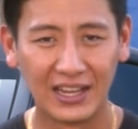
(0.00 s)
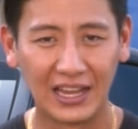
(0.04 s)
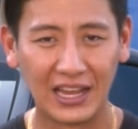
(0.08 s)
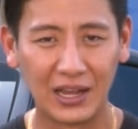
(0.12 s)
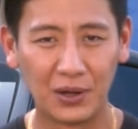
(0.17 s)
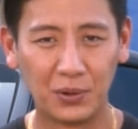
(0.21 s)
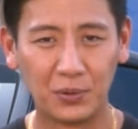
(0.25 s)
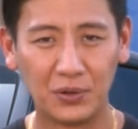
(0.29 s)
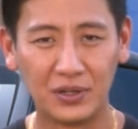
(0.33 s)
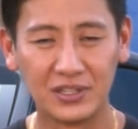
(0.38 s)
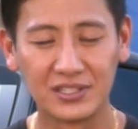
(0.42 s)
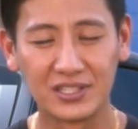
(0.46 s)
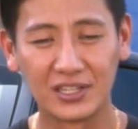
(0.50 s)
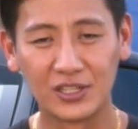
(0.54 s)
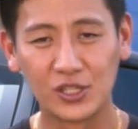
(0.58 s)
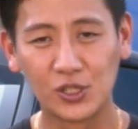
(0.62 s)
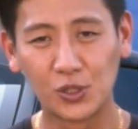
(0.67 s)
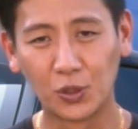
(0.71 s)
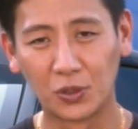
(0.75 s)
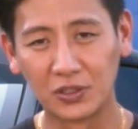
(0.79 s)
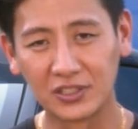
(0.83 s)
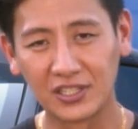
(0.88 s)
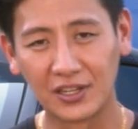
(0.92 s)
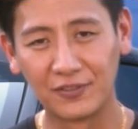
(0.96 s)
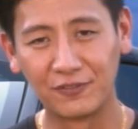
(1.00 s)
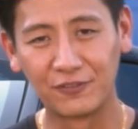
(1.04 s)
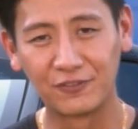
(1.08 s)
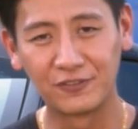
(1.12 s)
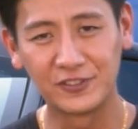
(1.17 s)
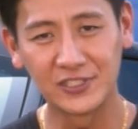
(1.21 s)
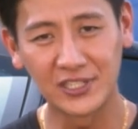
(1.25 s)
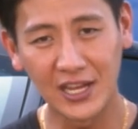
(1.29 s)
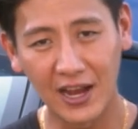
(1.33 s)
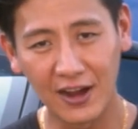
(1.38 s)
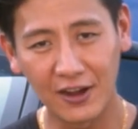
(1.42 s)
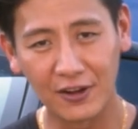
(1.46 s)
It was a short-term
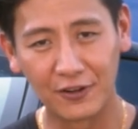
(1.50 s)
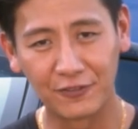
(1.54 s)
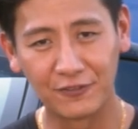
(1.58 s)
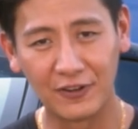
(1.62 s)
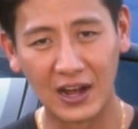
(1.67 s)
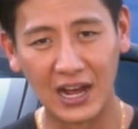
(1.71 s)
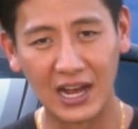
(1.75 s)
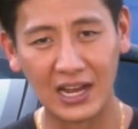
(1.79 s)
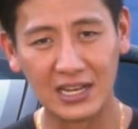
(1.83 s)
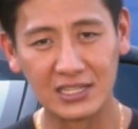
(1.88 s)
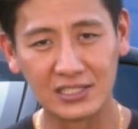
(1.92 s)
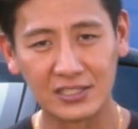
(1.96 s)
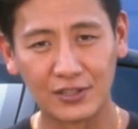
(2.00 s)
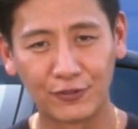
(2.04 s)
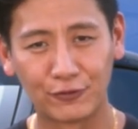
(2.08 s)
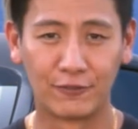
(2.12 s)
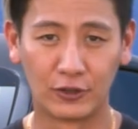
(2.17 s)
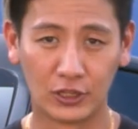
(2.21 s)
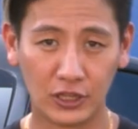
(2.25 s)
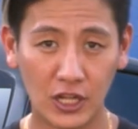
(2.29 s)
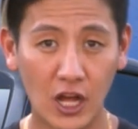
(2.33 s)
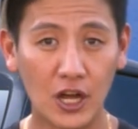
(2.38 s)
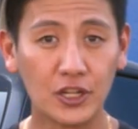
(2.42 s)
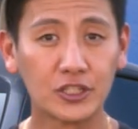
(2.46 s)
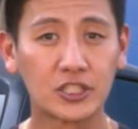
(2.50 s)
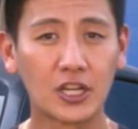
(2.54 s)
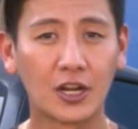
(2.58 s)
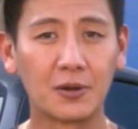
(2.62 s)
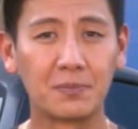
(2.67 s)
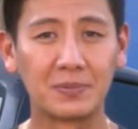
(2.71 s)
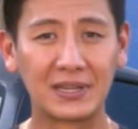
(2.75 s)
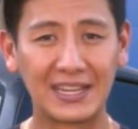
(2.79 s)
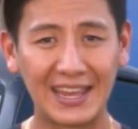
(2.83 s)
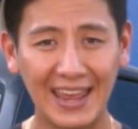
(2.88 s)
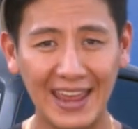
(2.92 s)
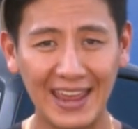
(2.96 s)
sacrifice for
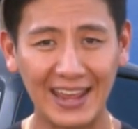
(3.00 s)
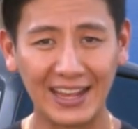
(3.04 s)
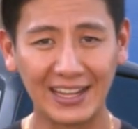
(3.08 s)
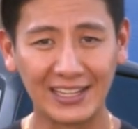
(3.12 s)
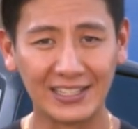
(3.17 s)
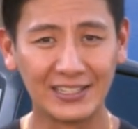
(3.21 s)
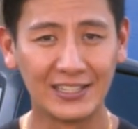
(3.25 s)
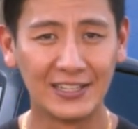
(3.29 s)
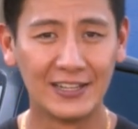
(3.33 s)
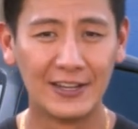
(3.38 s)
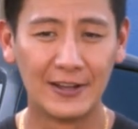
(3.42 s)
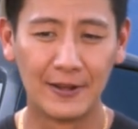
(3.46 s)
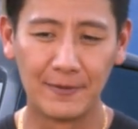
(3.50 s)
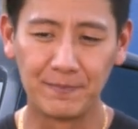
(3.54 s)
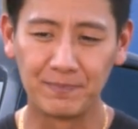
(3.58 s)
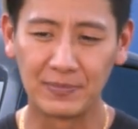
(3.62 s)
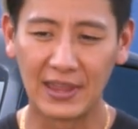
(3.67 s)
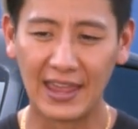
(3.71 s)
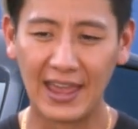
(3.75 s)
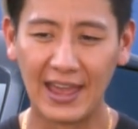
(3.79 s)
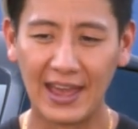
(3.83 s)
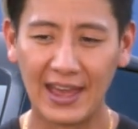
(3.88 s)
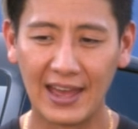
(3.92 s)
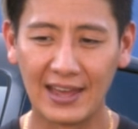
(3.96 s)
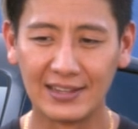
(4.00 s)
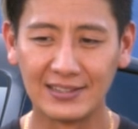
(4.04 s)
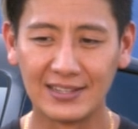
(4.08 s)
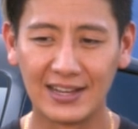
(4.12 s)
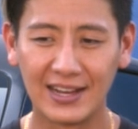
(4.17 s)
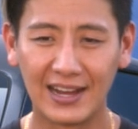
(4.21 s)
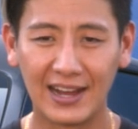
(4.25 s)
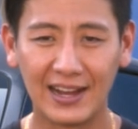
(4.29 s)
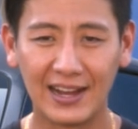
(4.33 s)
long-term gain. And